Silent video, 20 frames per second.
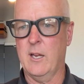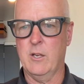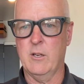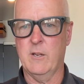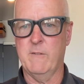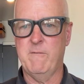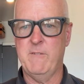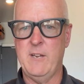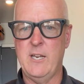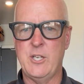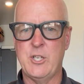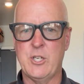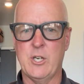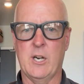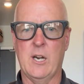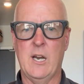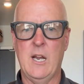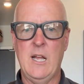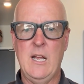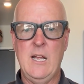good
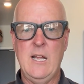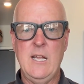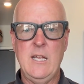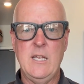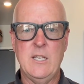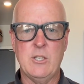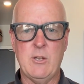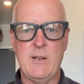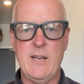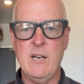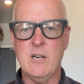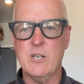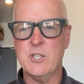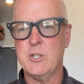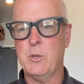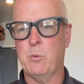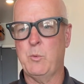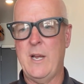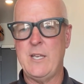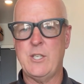feature. So here's
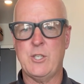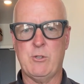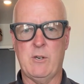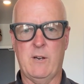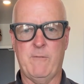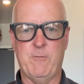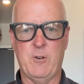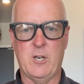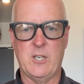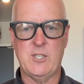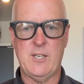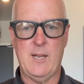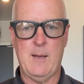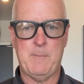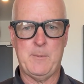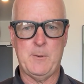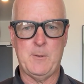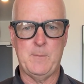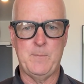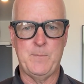the restaurant, for
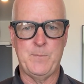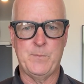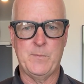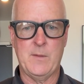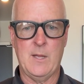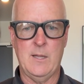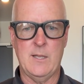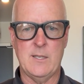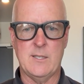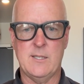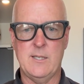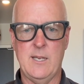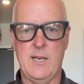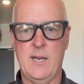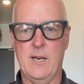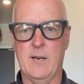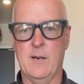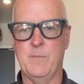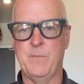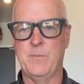example. Let's see
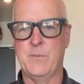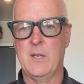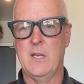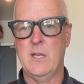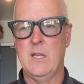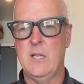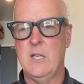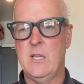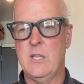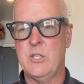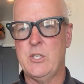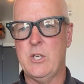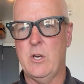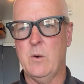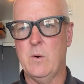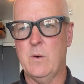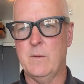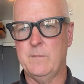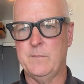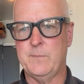here.
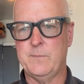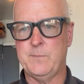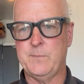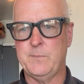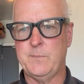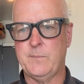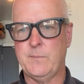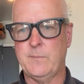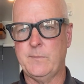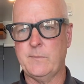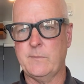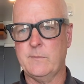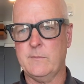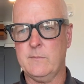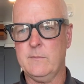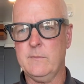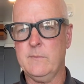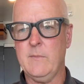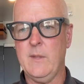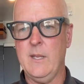So
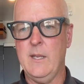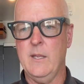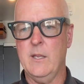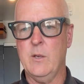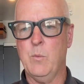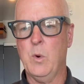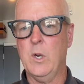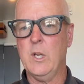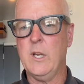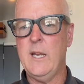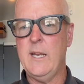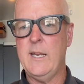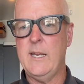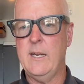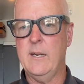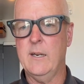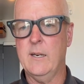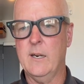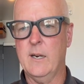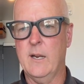we're looking
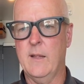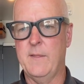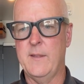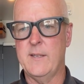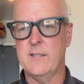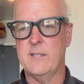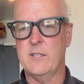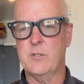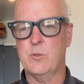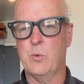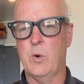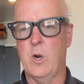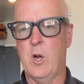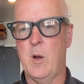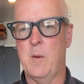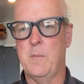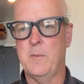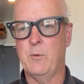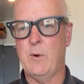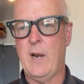here. This is
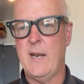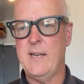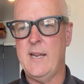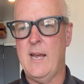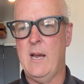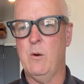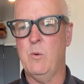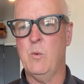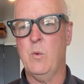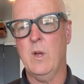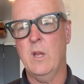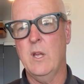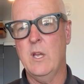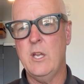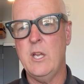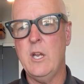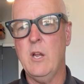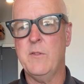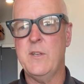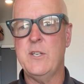Rome, and right now,
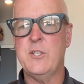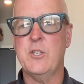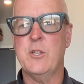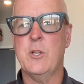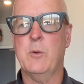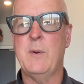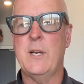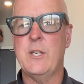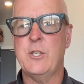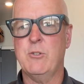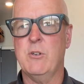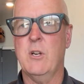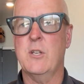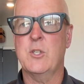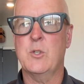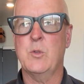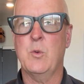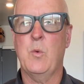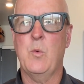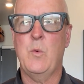these are the
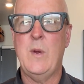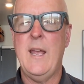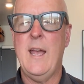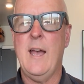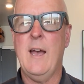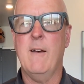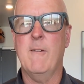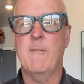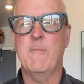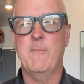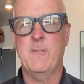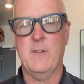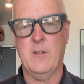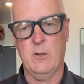restaurants we have